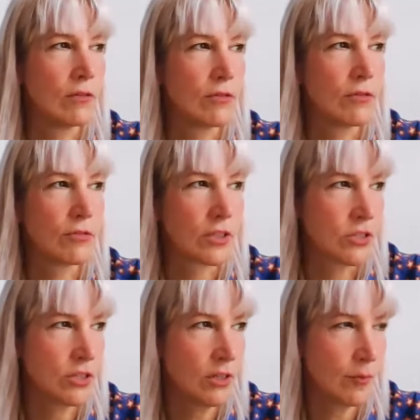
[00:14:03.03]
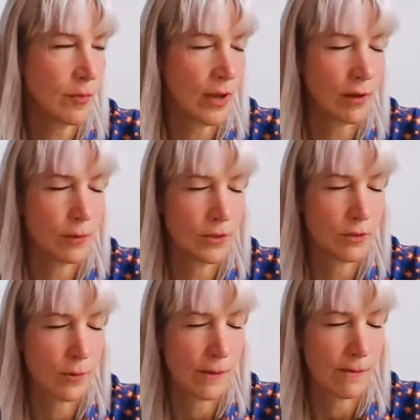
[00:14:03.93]
of the friendship
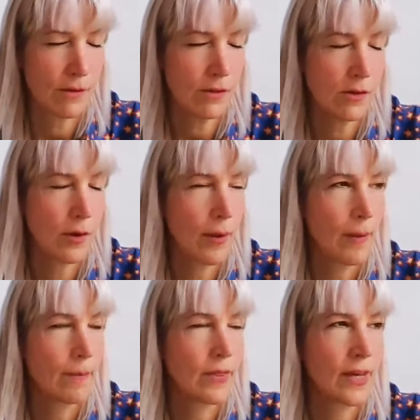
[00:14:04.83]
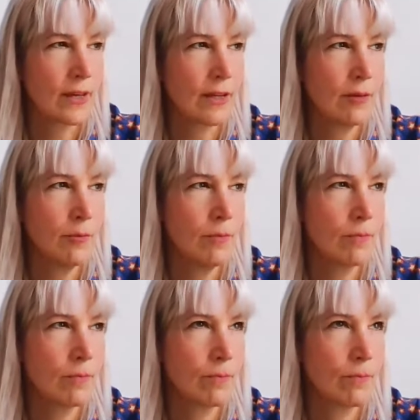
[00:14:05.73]
whatsoever, but that
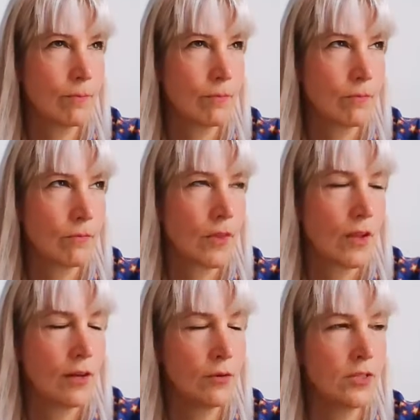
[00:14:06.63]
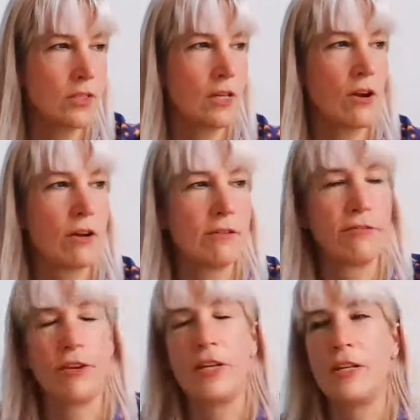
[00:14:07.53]
can I know it's like hard to
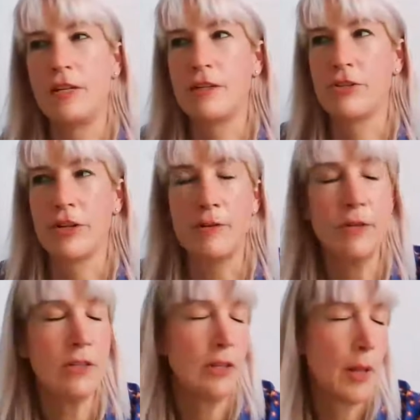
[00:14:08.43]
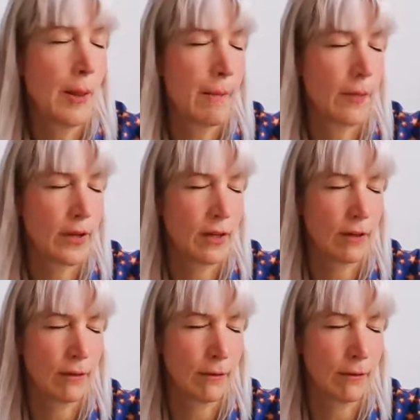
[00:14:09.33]
find in general, but